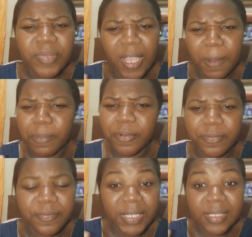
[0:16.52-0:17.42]
a
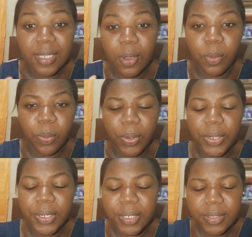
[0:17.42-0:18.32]
prophetic
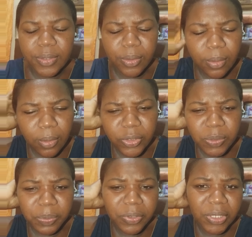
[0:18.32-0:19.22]
word so holy
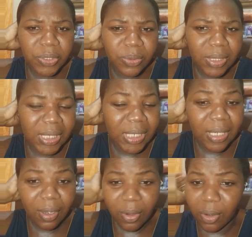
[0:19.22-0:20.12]
spirit you lead
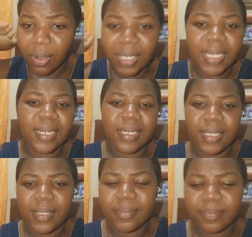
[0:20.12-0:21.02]
accordingly